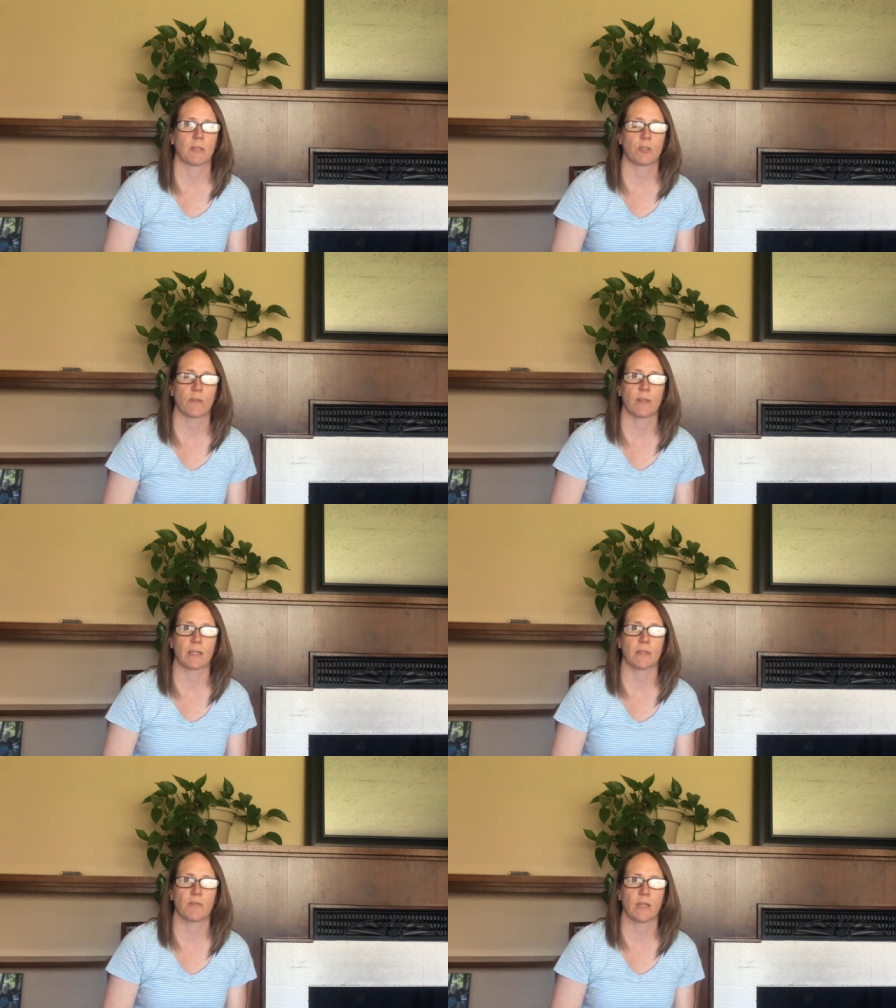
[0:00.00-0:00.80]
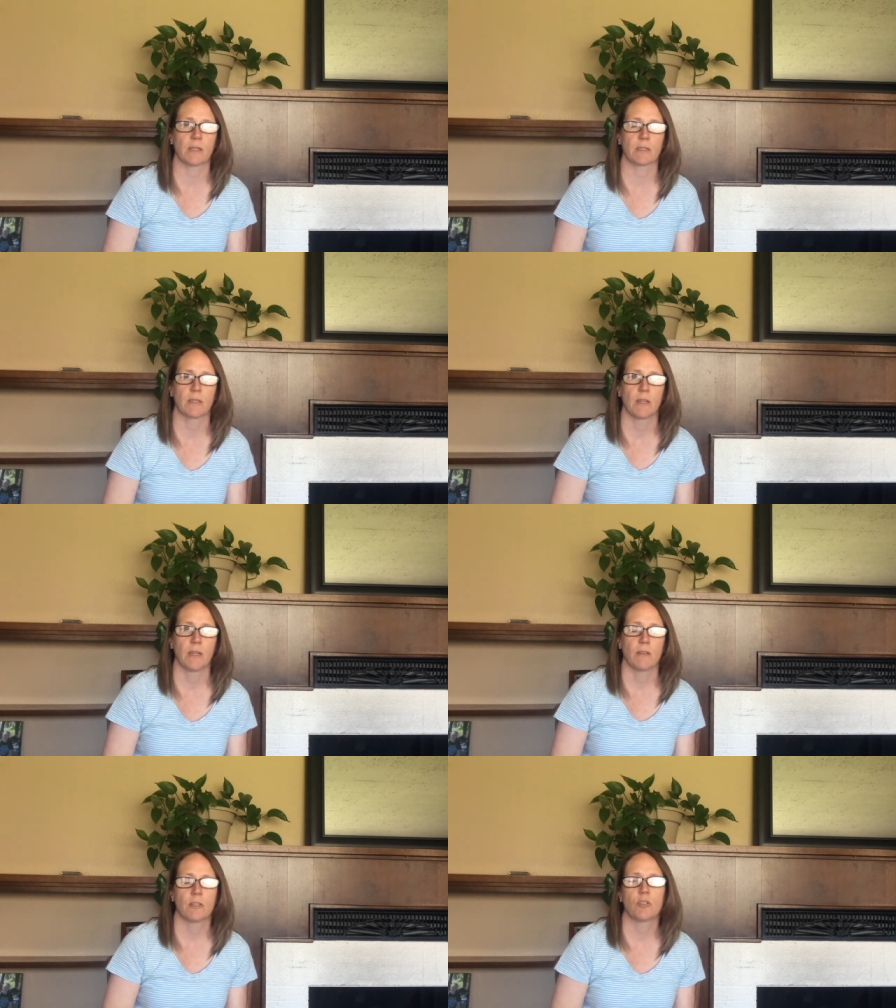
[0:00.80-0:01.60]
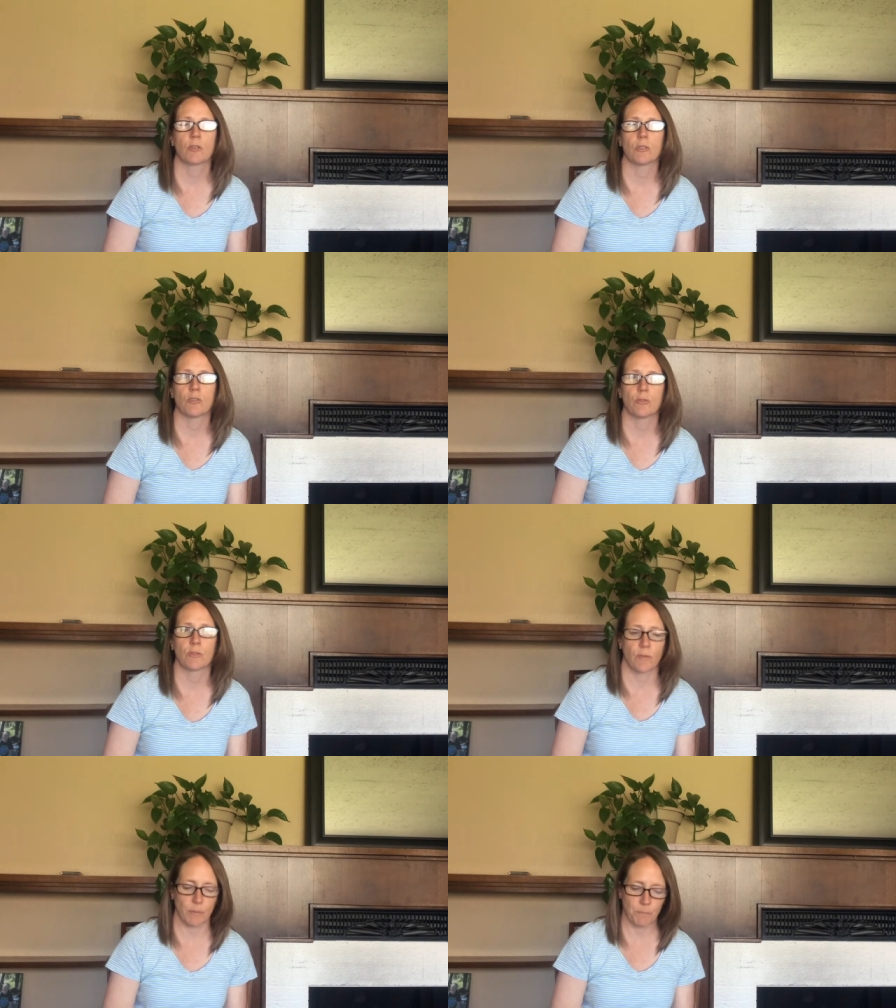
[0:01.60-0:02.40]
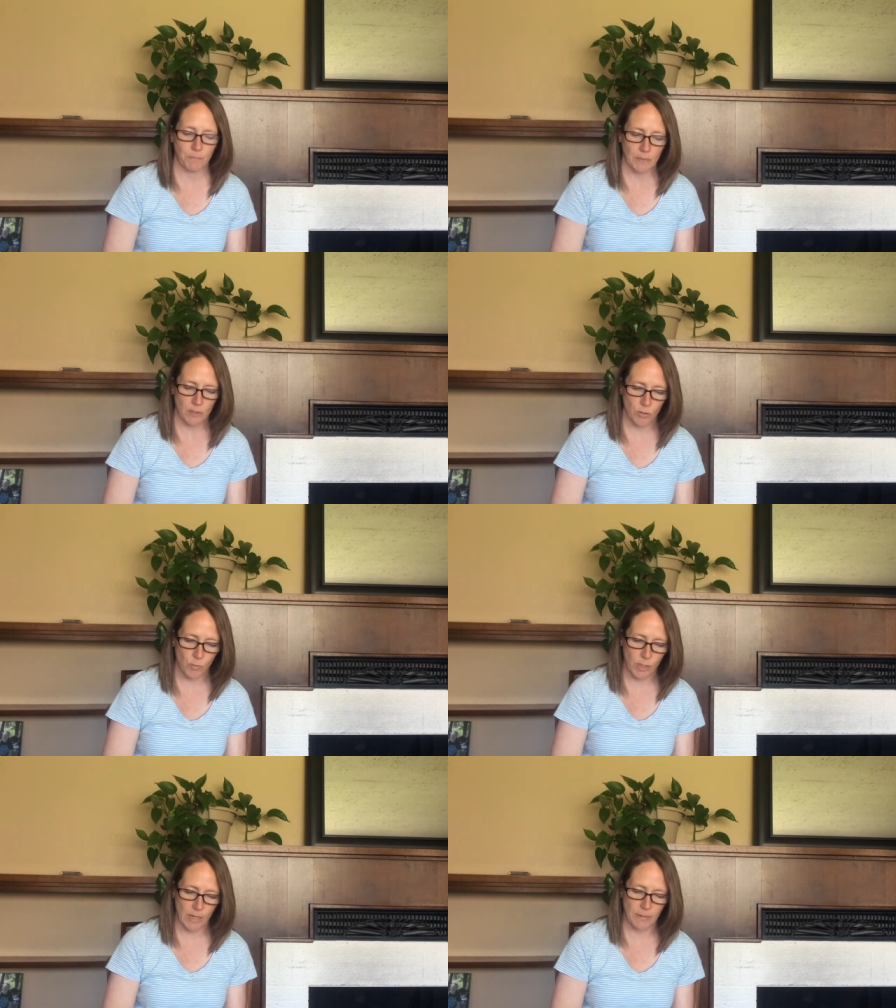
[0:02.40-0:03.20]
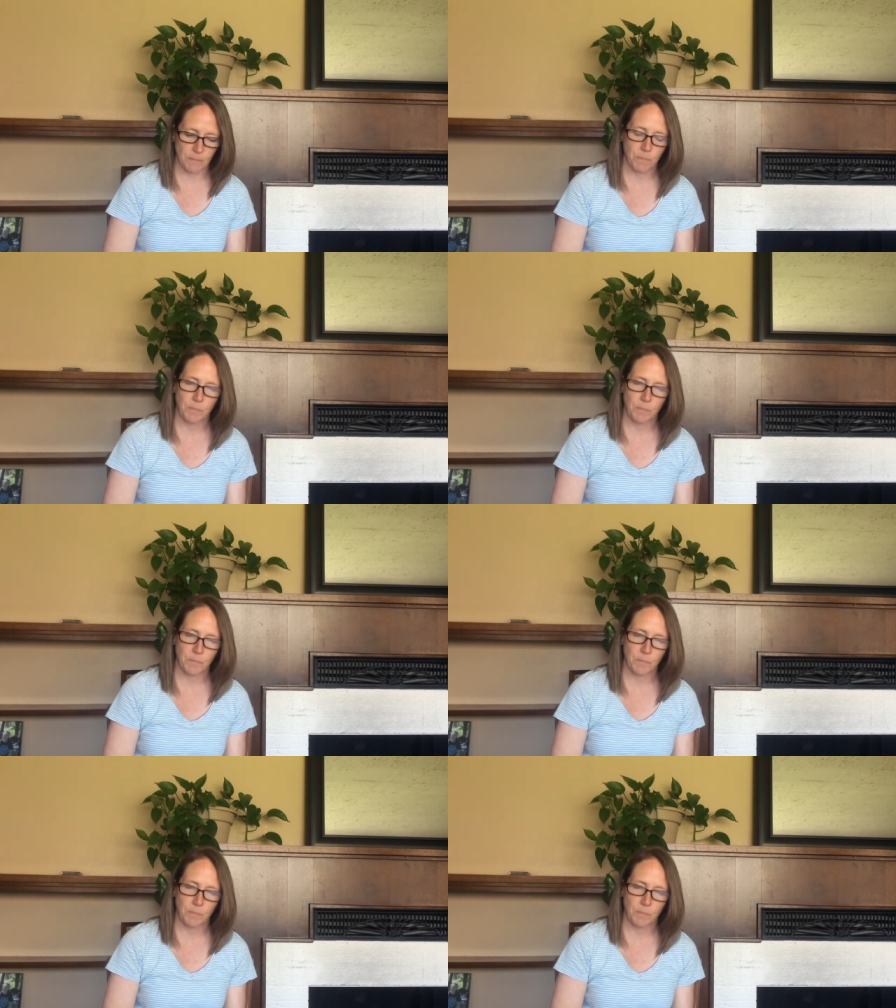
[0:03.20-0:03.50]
So you have lots of things that you can choose from to work on.